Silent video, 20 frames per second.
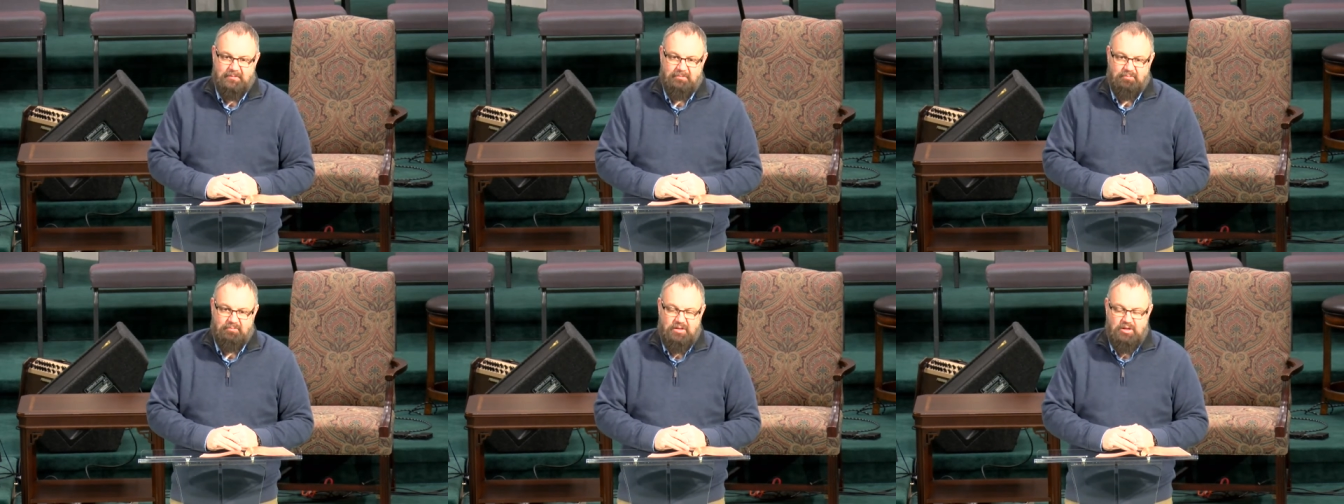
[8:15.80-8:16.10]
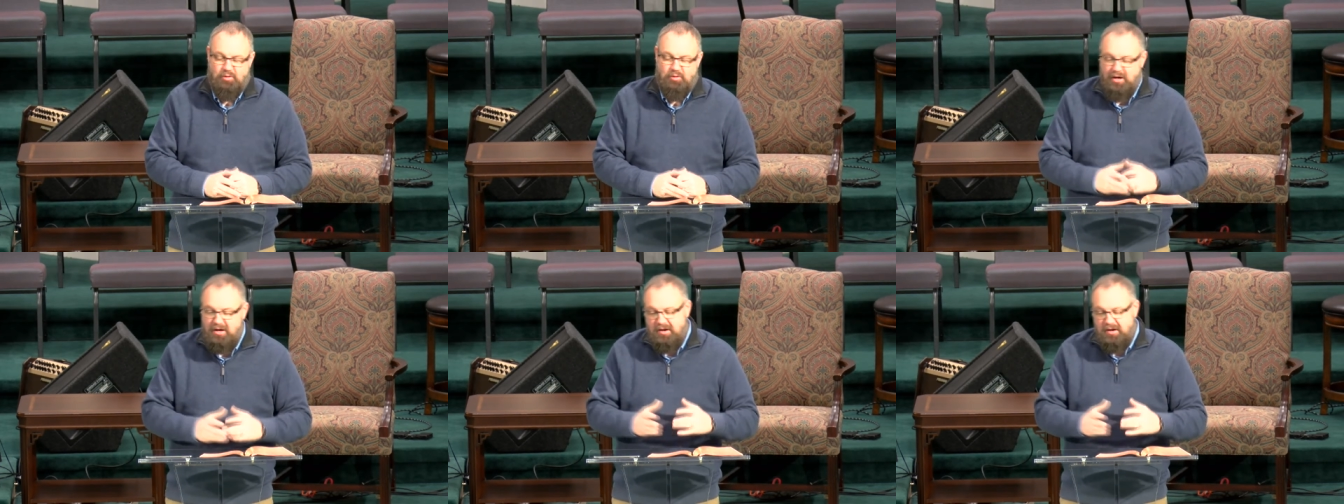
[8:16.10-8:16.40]

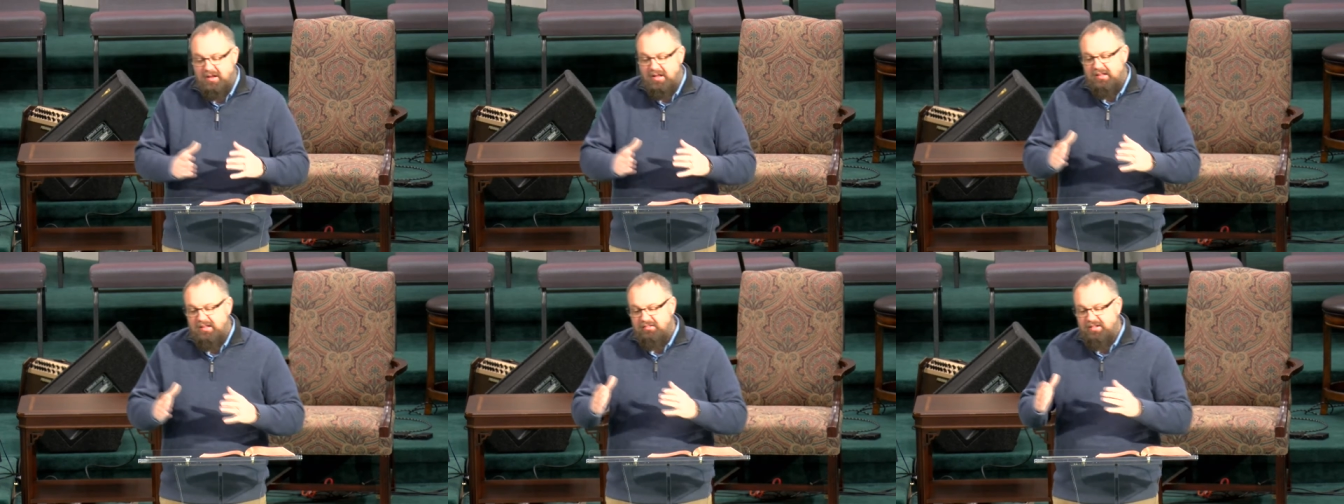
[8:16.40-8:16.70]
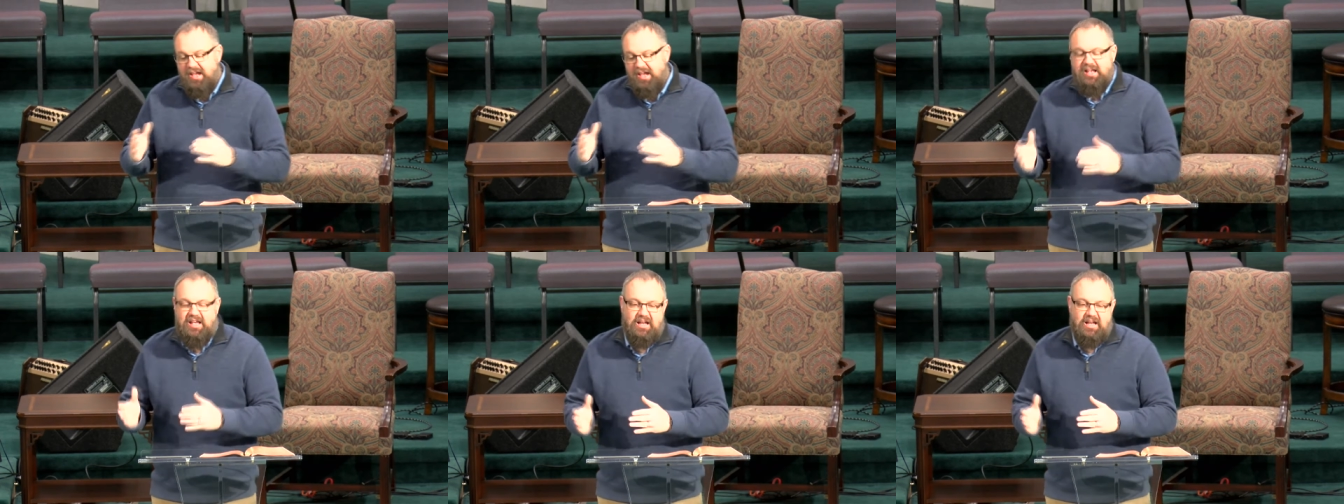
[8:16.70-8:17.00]
You are
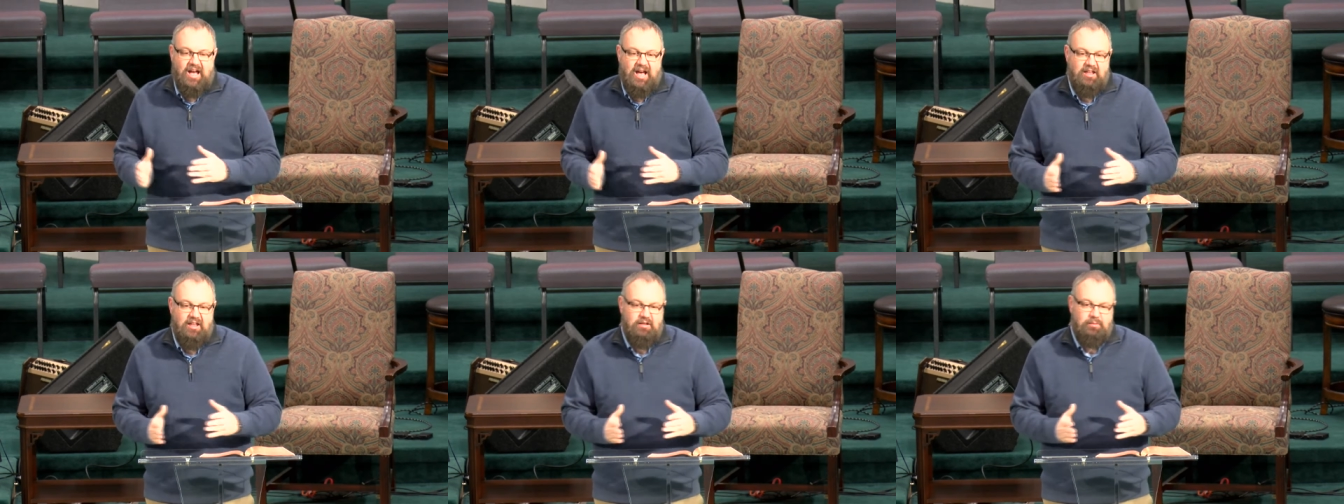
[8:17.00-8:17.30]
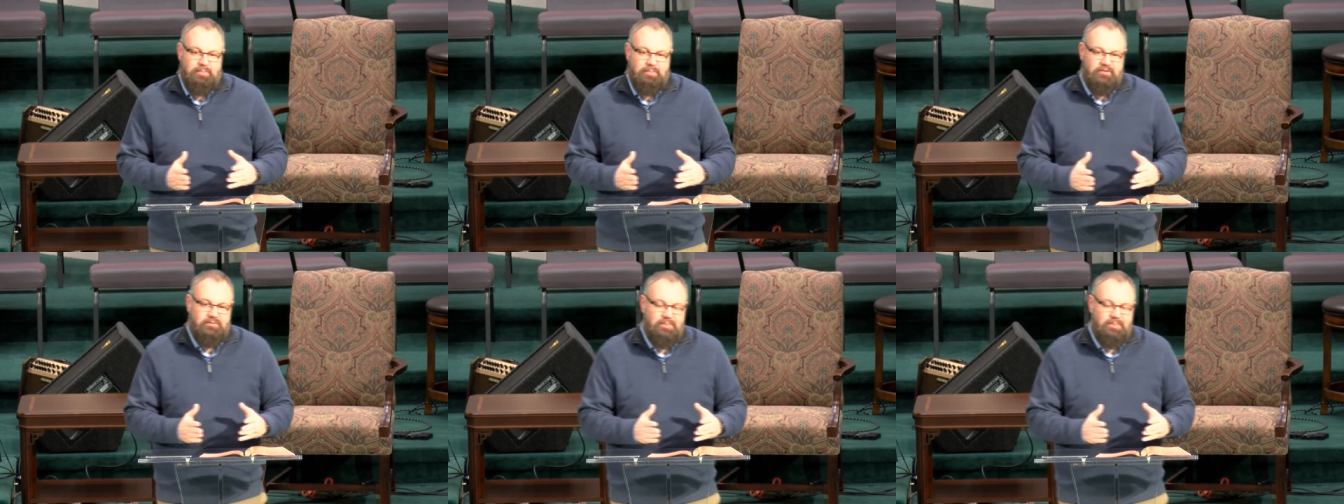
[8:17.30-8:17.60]
taking out of the
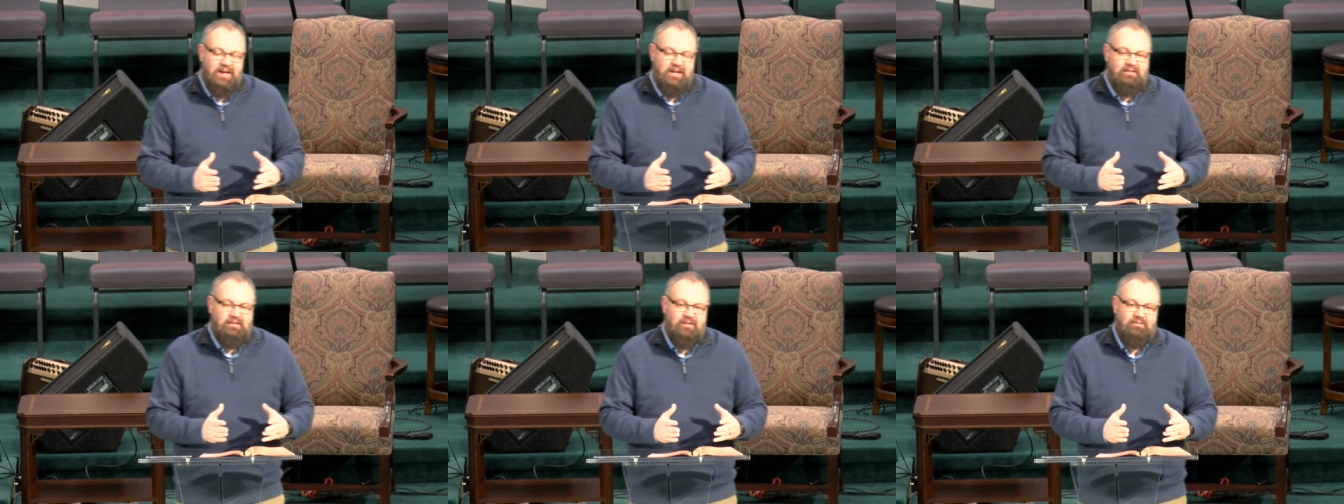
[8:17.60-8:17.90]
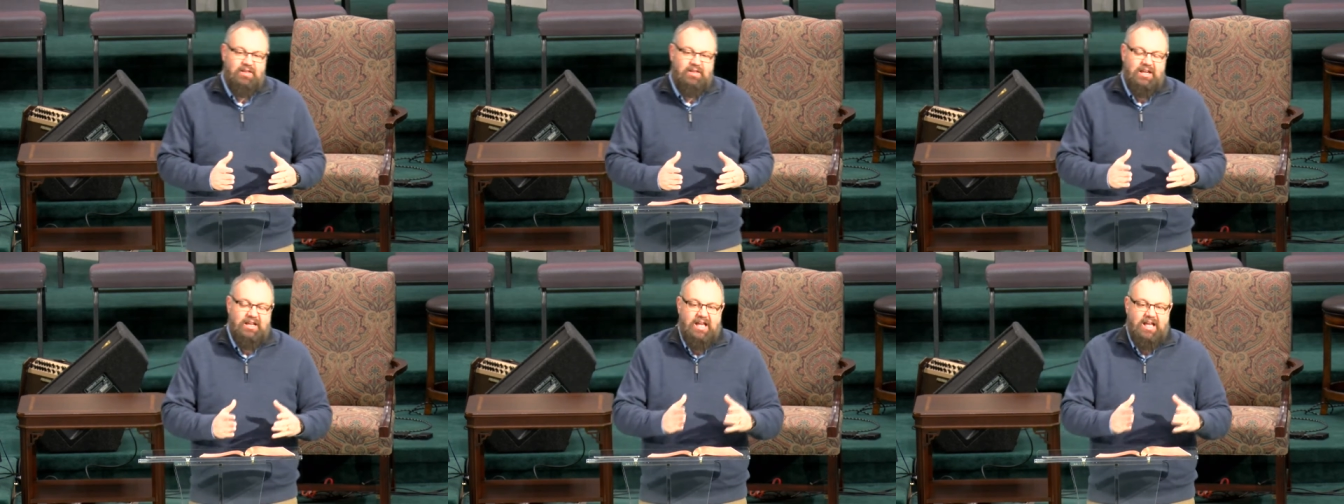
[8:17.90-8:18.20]

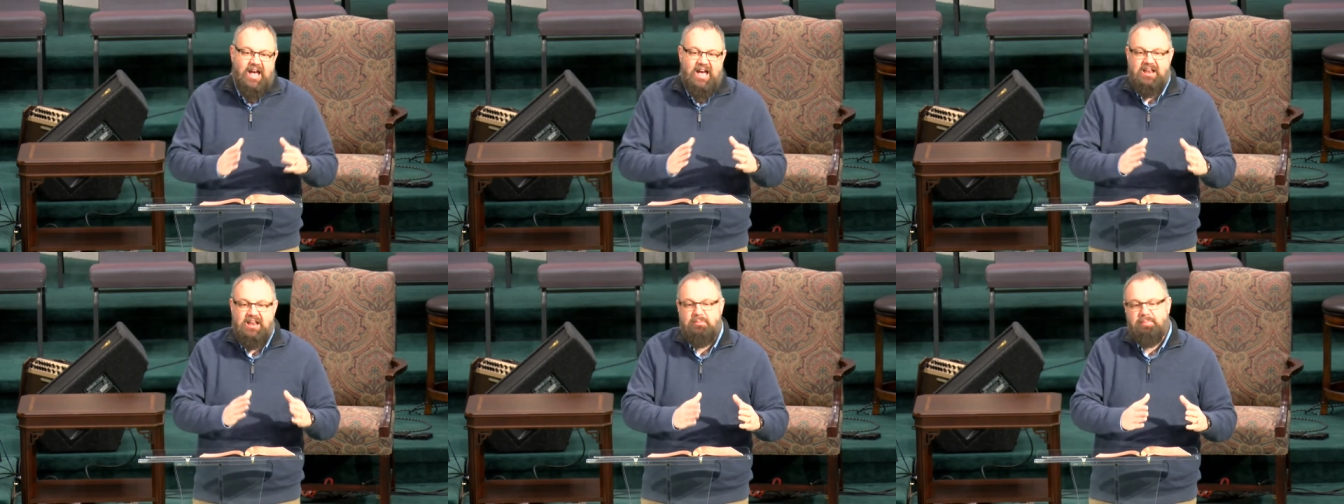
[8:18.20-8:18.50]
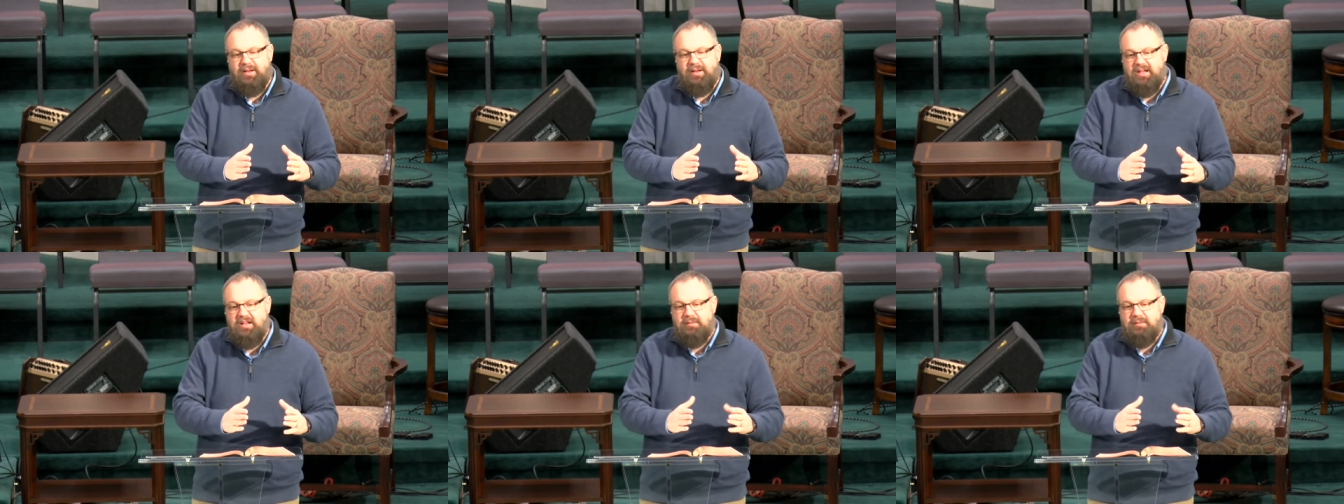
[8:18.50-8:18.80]
perspective that He had a
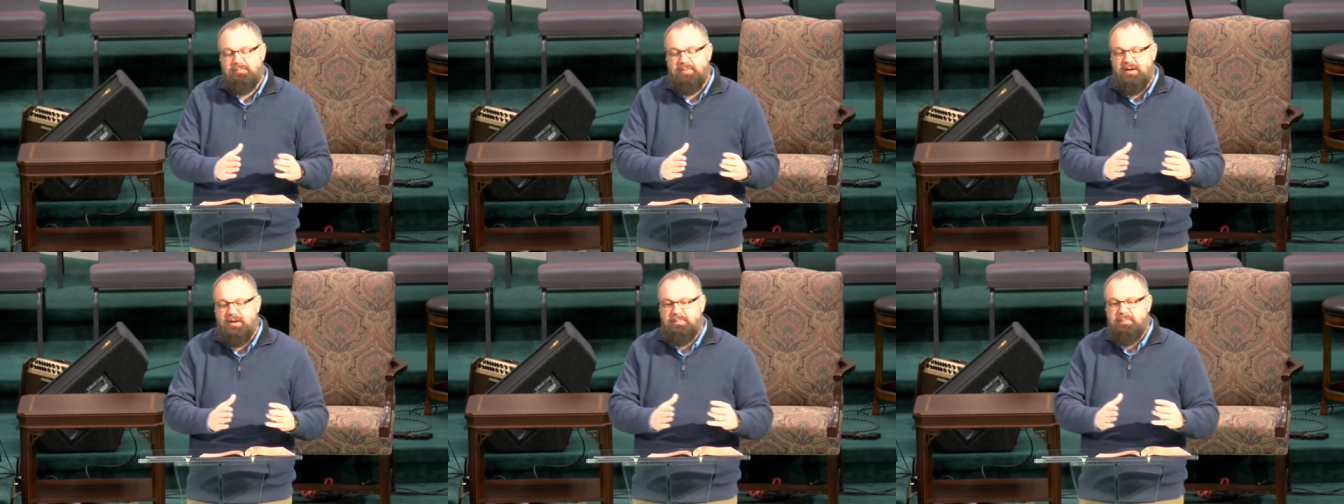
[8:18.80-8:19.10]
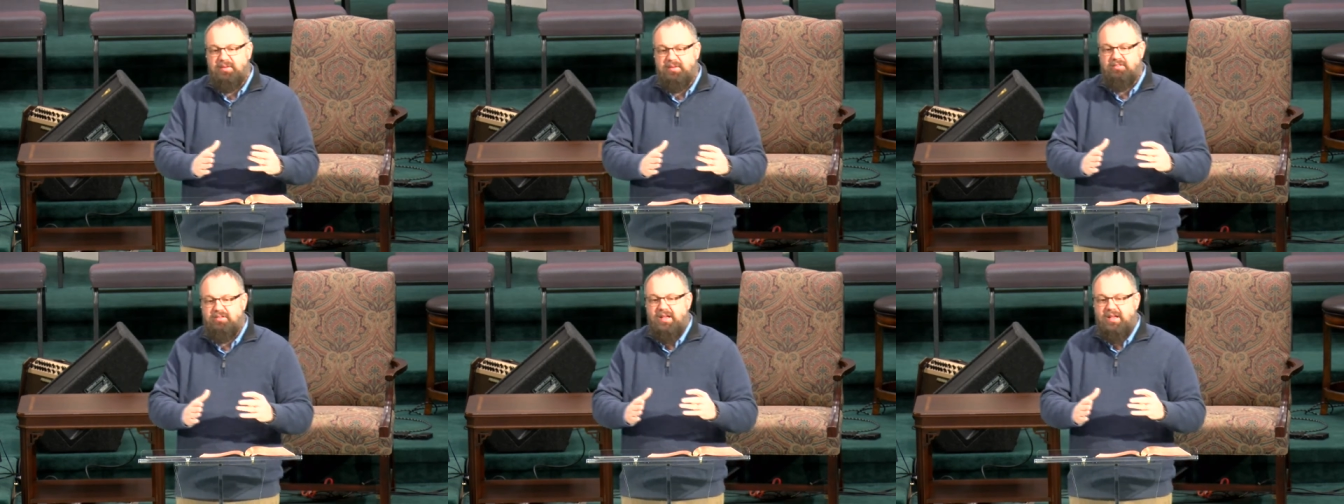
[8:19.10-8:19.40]
plan and
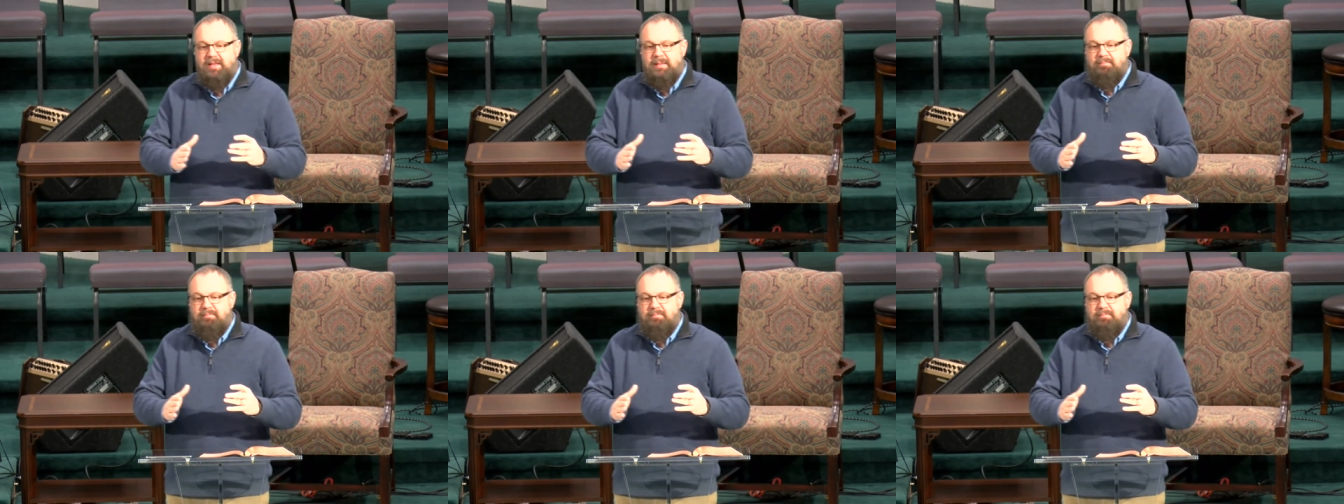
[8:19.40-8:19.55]
purpose,